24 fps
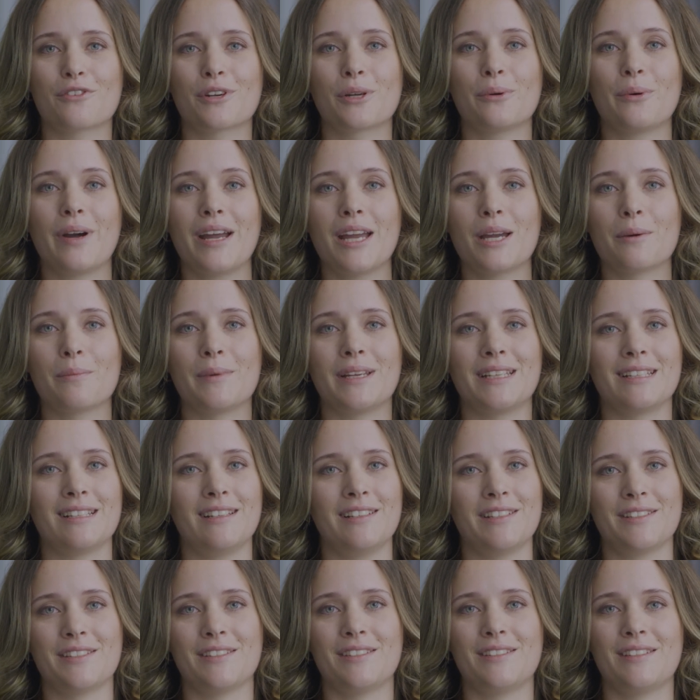requirement
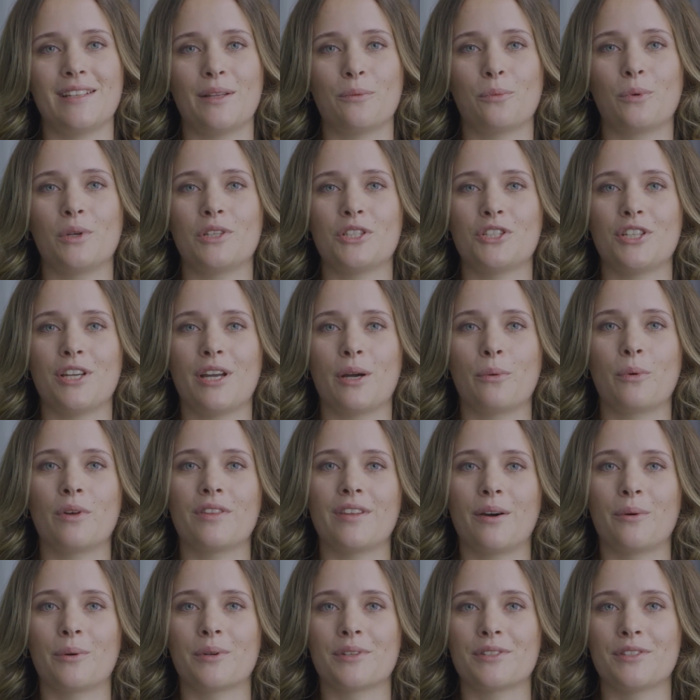lists that we share
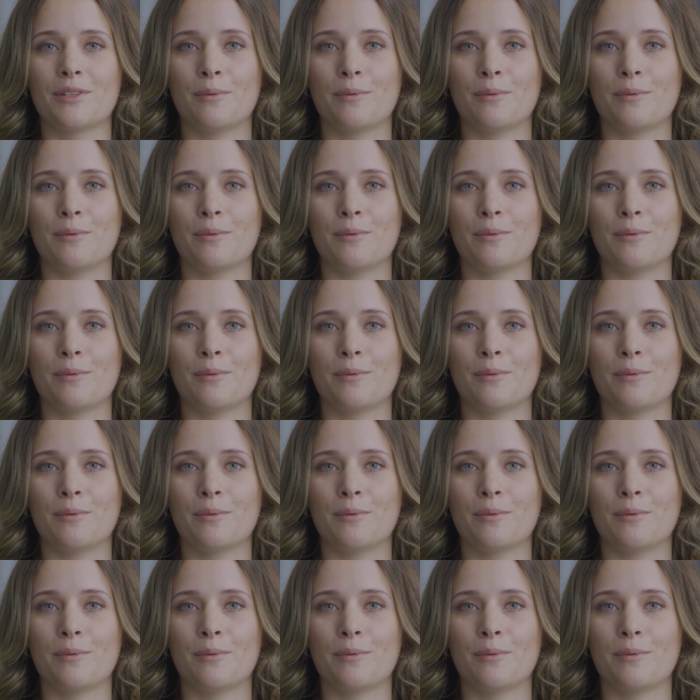with our